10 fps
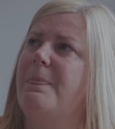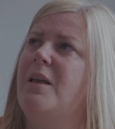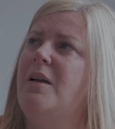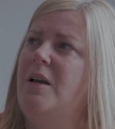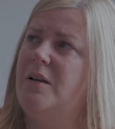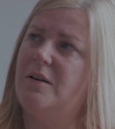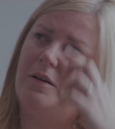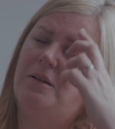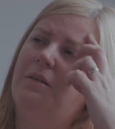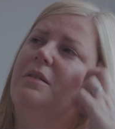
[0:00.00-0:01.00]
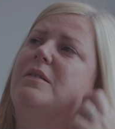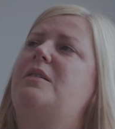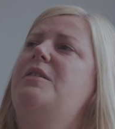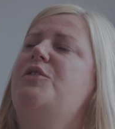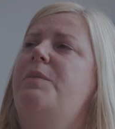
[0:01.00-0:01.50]
So
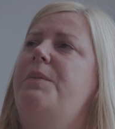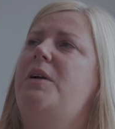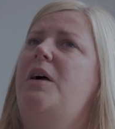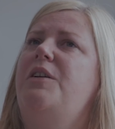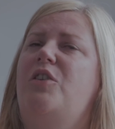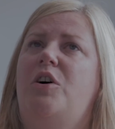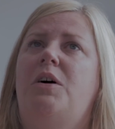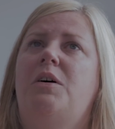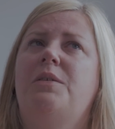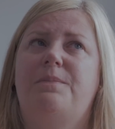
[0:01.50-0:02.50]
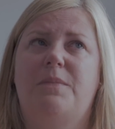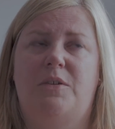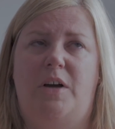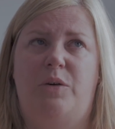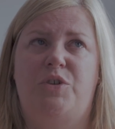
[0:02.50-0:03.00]
I remember going in the car
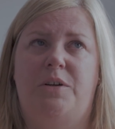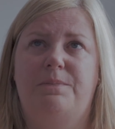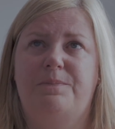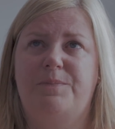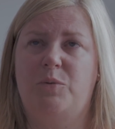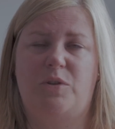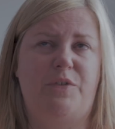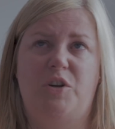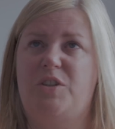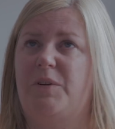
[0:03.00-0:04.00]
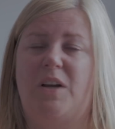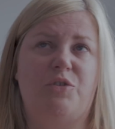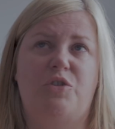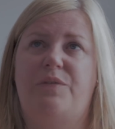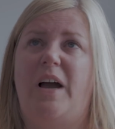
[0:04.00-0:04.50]
and I held her. It was the first time I
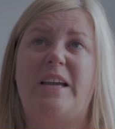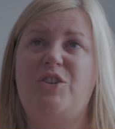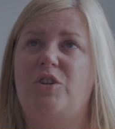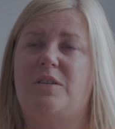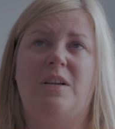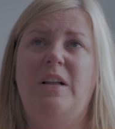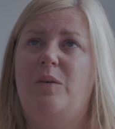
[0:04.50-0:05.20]
cuddled her for ages.